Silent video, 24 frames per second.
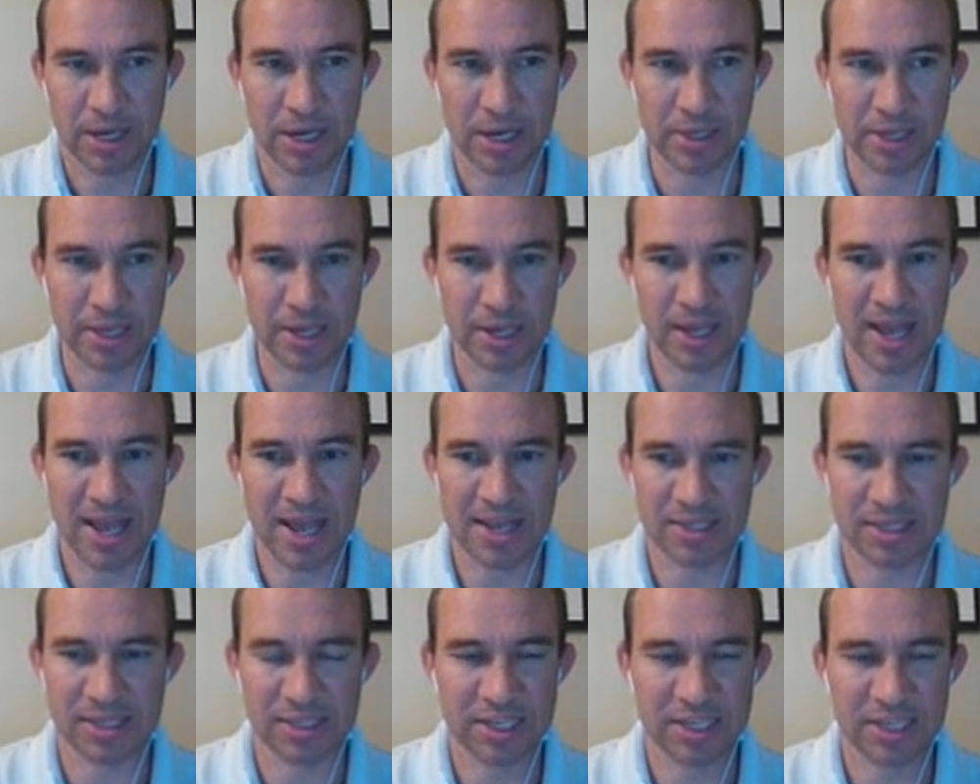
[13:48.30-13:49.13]
And then
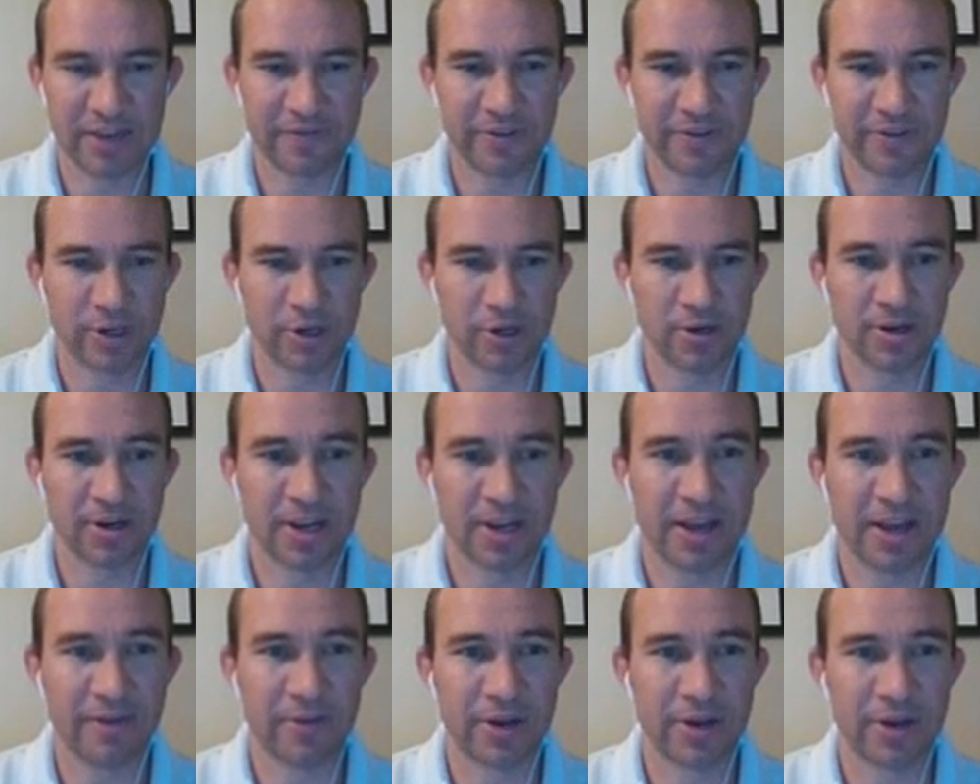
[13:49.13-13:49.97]
lastly, if you're
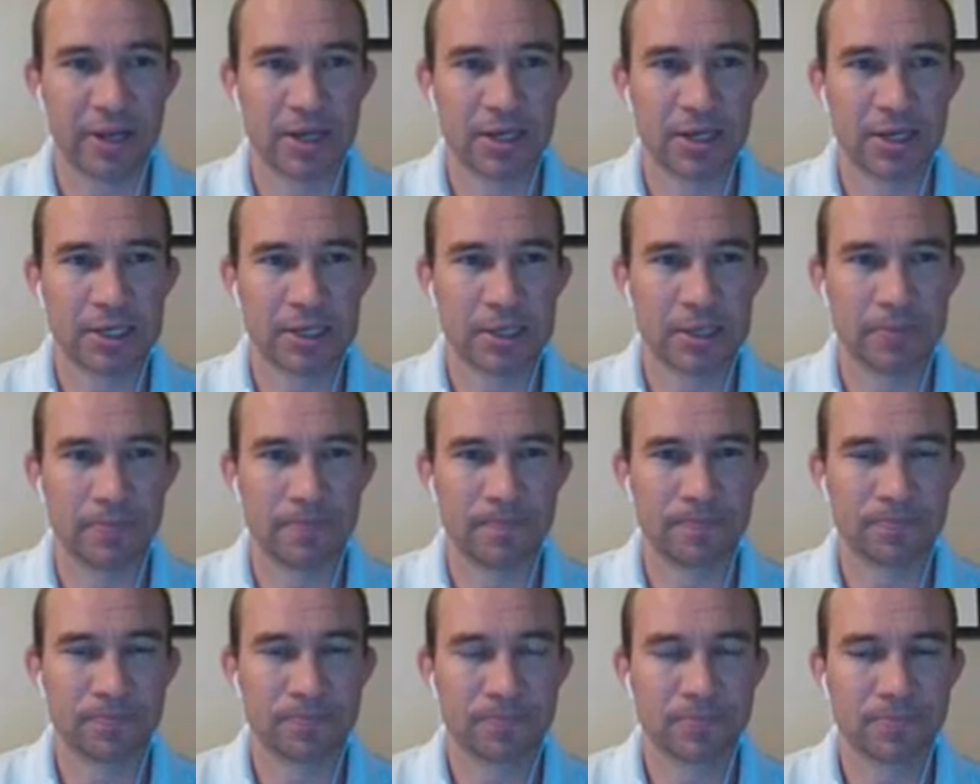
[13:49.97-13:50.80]
having
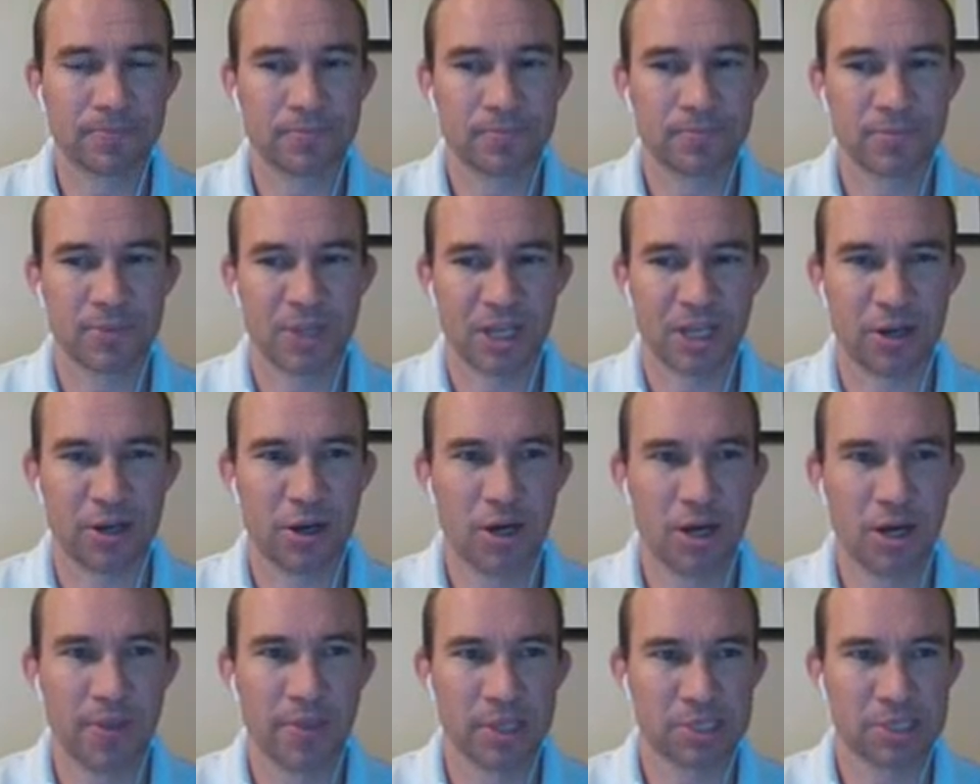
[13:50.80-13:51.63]
like
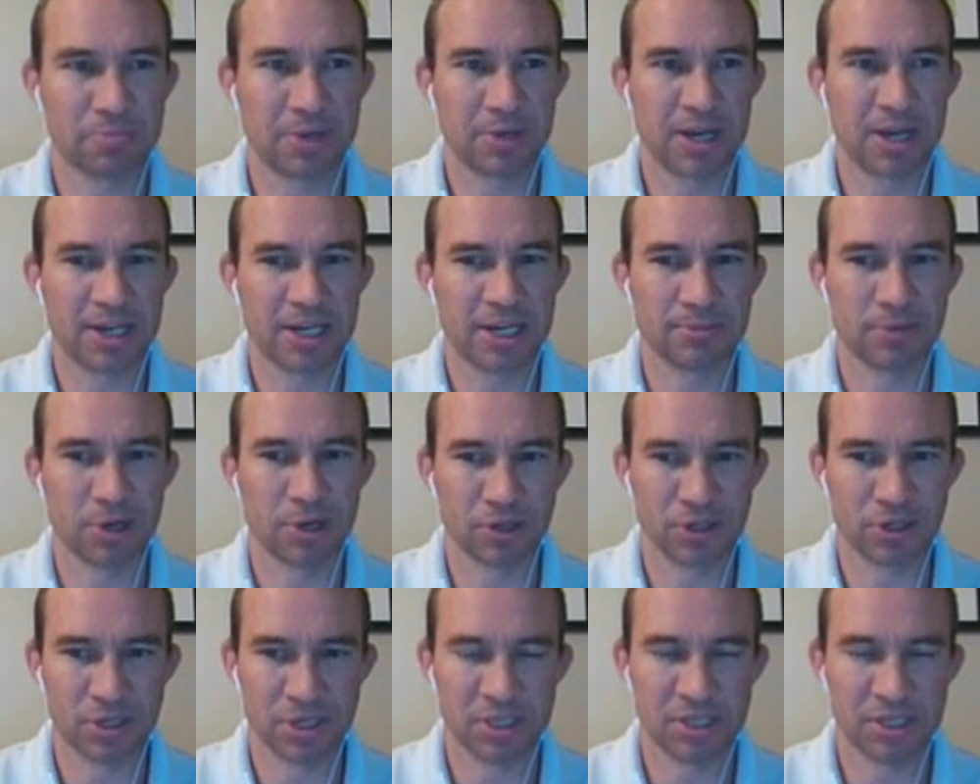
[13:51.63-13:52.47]
an on-the-spot
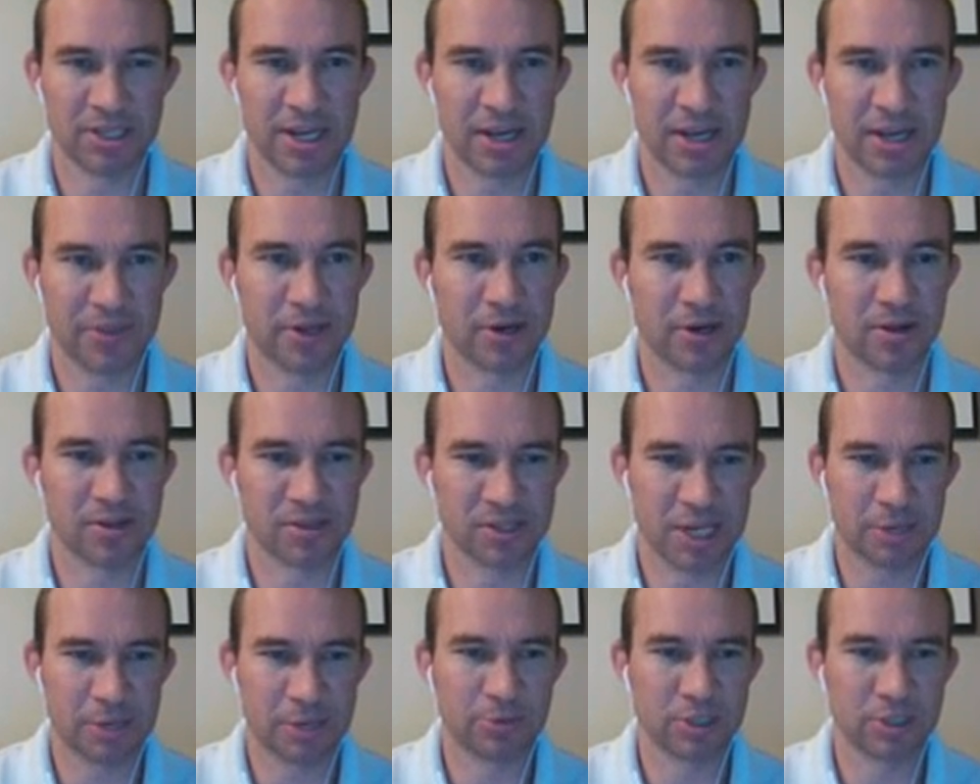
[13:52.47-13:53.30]
emergency out there
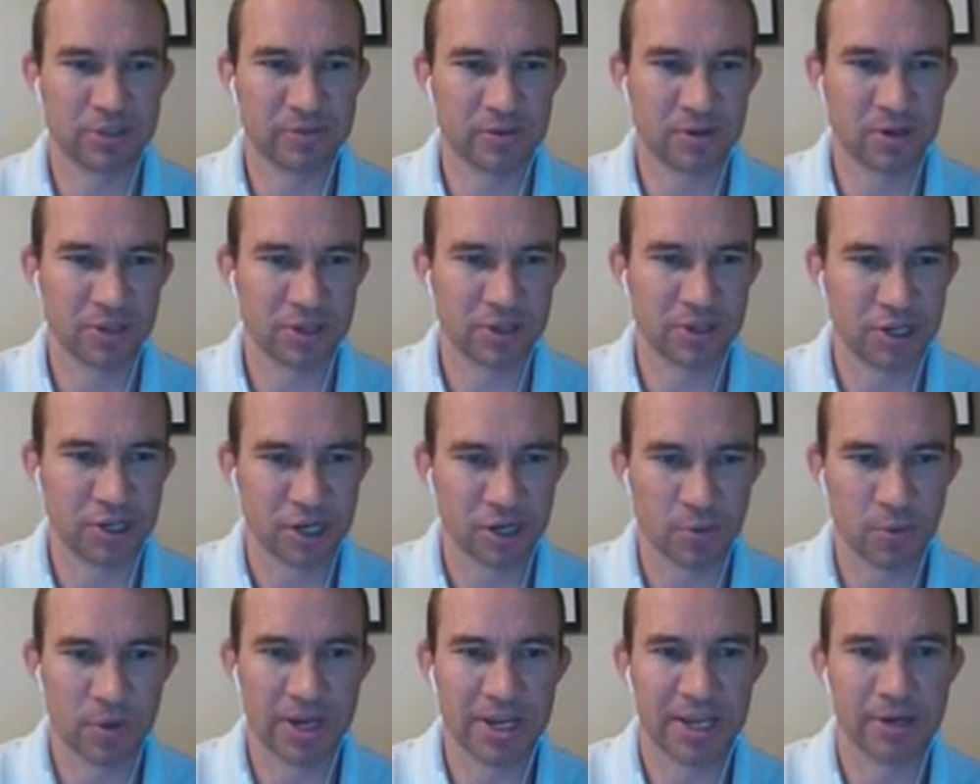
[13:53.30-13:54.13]
on South Boulevard, then you're
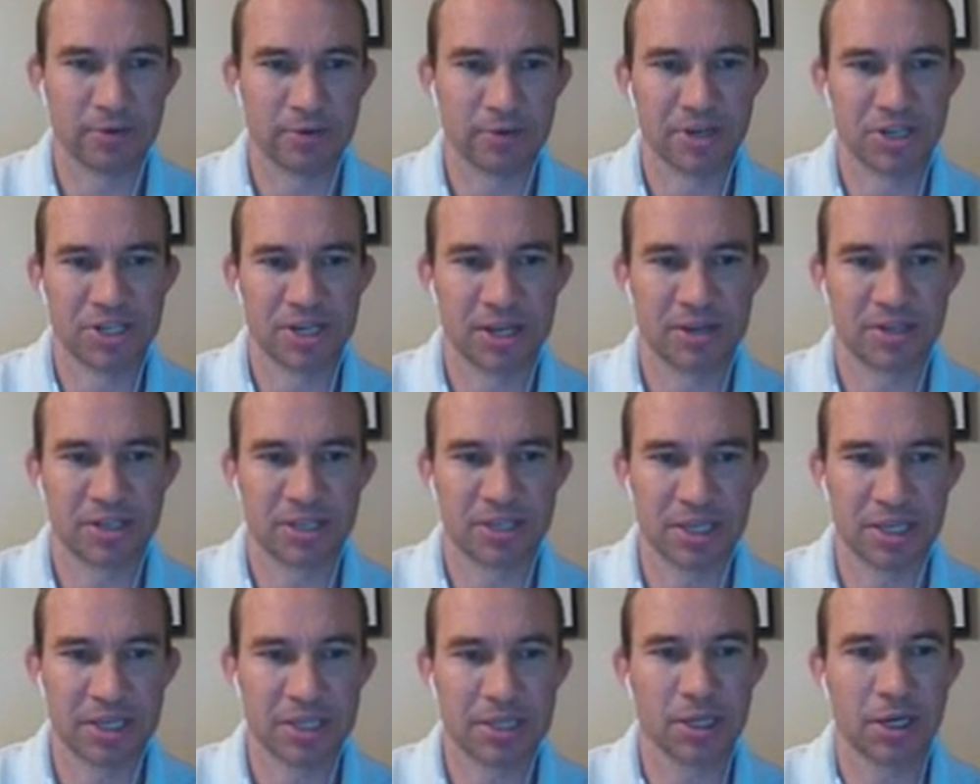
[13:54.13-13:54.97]
going to want to head and reach out
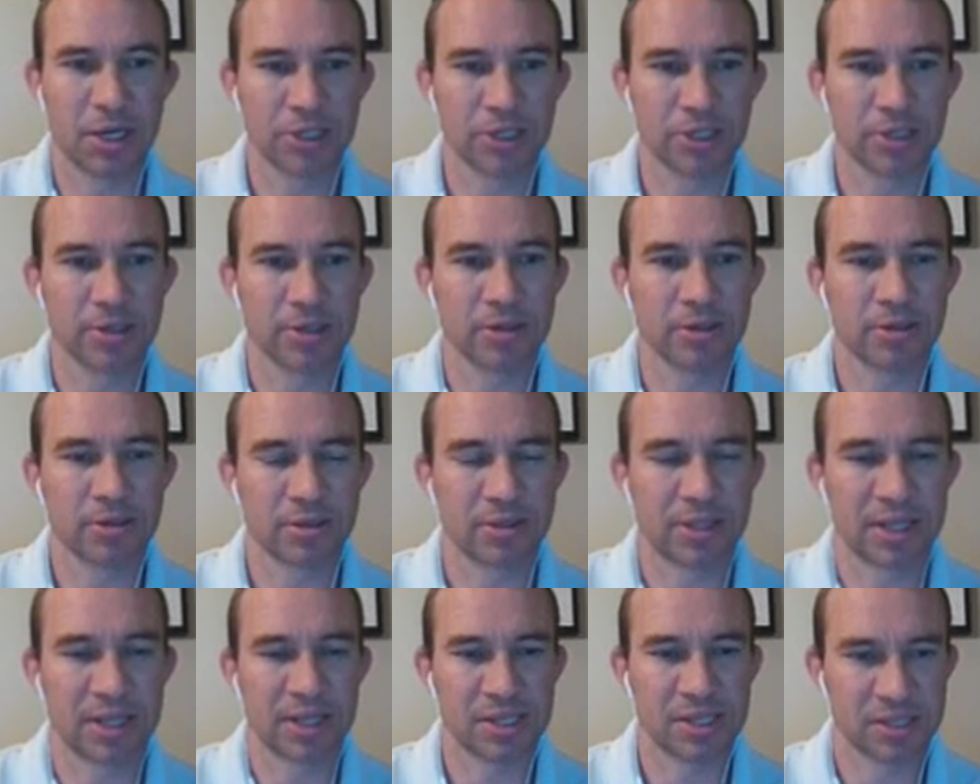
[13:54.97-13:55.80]
to Keith Hunter.
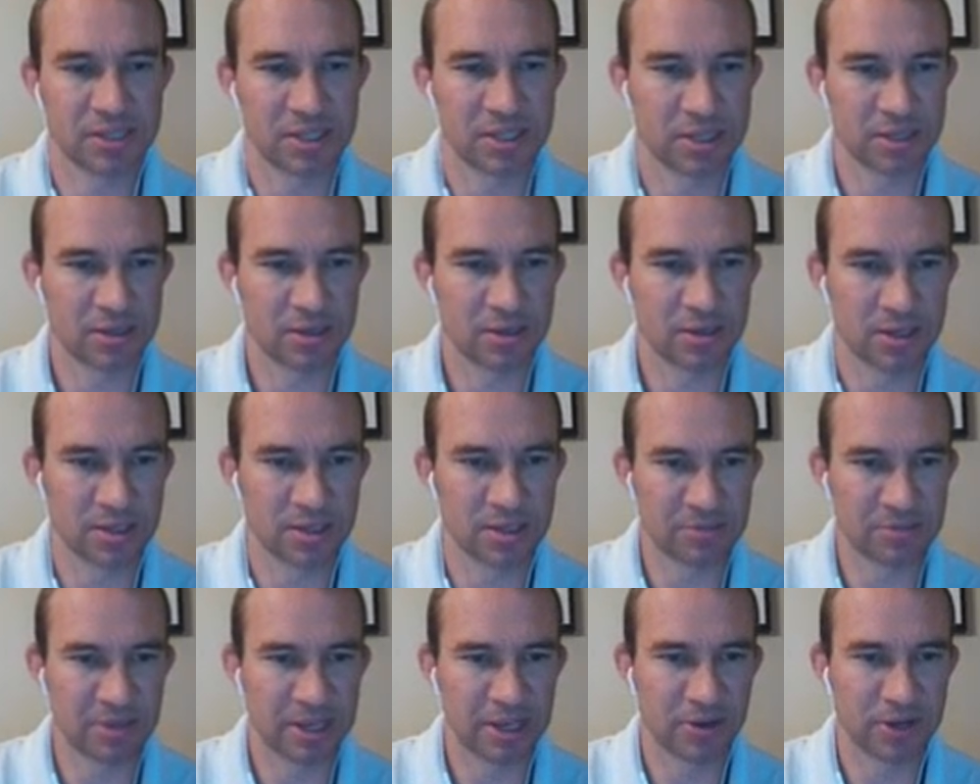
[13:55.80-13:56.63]
And that's his
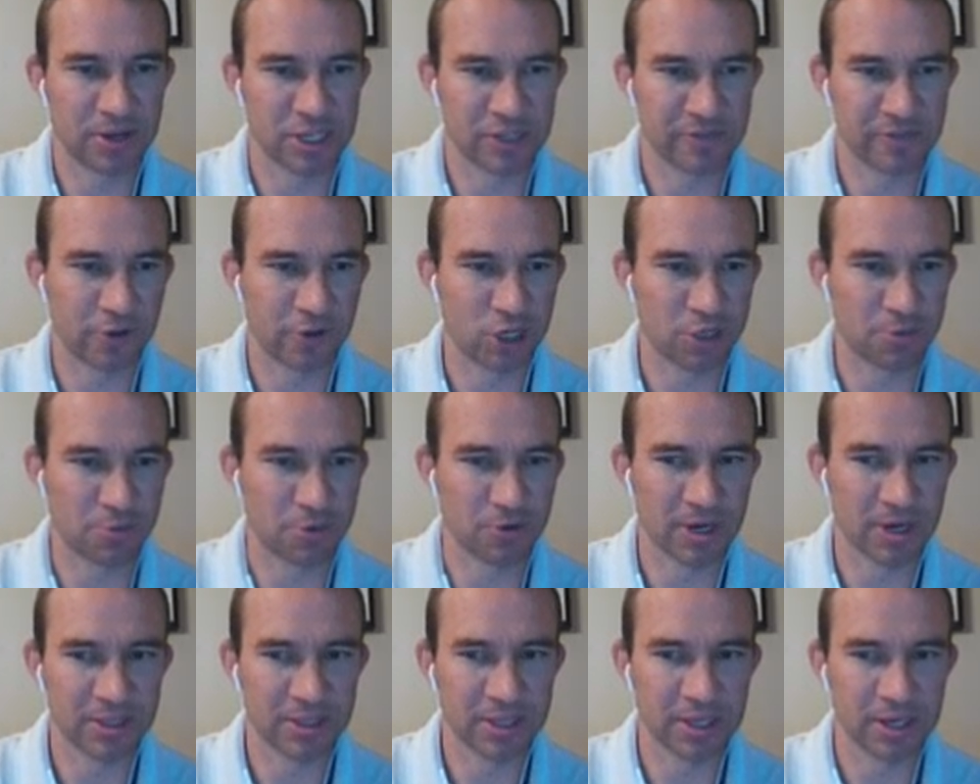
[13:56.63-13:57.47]
email and his phone
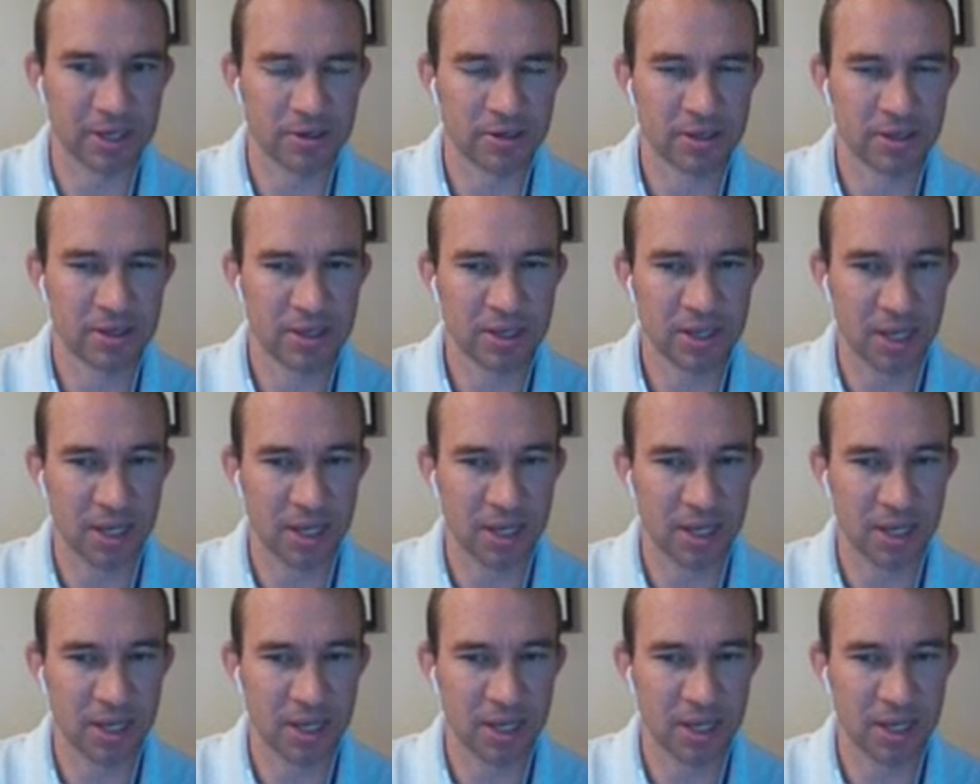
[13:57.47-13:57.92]
number right there.